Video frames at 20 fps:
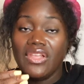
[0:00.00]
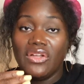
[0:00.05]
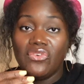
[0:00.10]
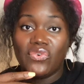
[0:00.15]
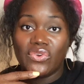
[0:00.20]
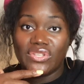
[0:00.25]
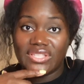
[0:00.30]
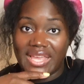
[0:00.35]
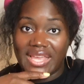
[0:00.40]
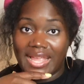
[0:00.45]

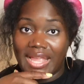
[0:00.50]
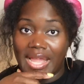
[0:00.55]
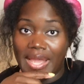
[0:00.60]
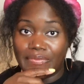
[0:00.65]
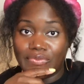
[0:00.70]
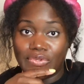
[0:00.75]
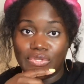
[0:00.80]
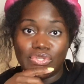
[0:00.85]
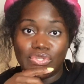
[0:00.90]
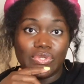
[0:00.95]
was
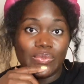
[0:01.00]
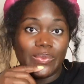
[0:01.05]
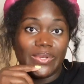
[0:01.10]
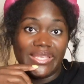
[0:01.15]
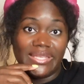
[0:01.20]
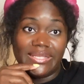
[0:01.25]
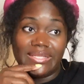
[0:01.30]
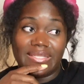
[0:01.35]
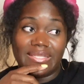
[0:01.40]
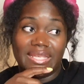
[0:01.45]
after 2
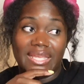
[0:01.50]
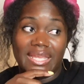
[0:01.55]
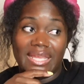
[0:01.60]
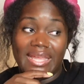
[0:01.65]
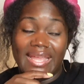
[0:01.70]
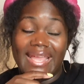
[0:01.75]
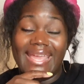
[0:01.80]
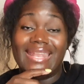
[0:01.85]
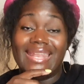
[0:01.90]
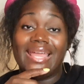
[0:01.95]
weeks.
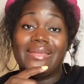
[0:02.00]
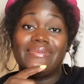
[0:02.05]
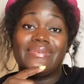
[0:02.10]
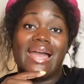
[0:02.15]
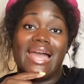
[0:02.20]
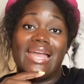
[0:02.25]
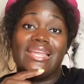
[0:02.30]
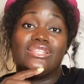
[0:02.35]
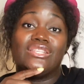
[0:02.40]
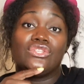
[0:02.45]
And I have
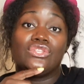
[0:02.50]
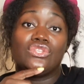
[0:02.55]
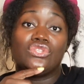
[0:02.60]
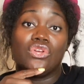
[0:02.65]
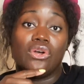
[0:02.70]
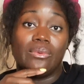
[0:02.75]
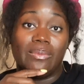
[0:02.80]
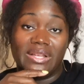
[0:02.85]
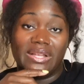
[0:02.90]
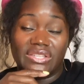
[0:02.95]
gotten
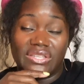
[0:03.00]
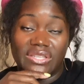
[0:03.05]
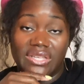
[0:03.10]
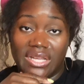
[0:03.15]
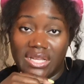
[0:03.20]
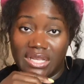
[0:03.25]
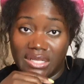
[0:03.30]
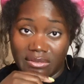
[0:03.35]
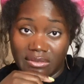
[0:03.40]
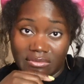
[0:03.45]
so much
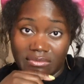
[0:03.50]
done.